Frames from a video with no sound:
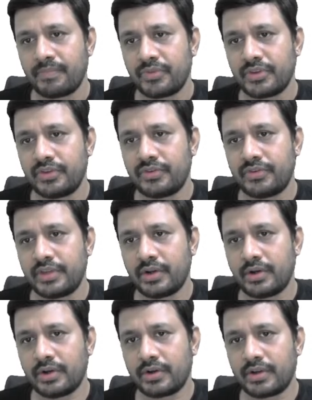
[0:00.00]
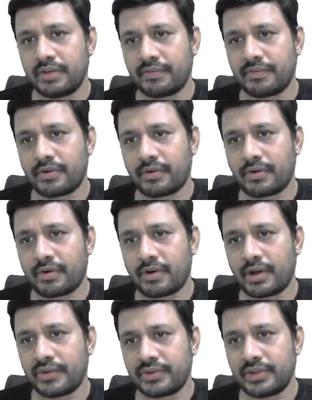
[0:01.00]
is 0 if
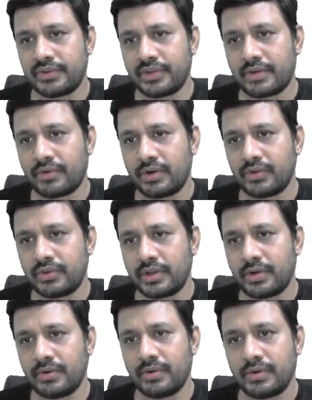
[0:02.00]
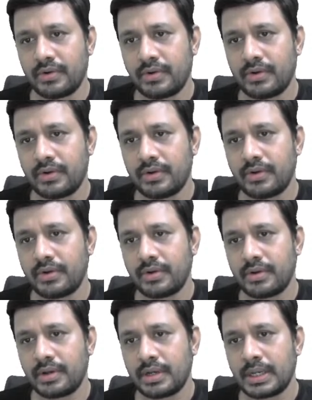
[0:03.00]
cos t is equal to 0,
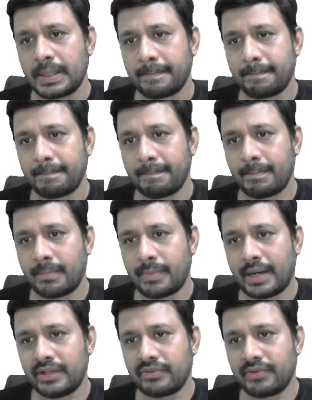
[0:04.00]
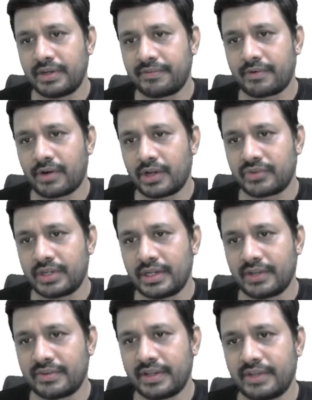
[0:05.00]
minus 1 if cos t
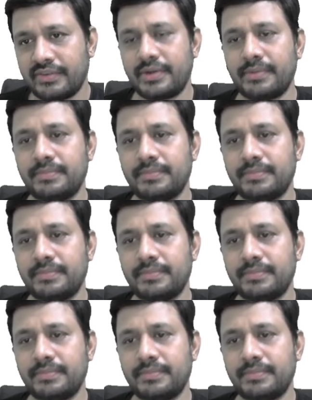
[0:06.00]
less than 0.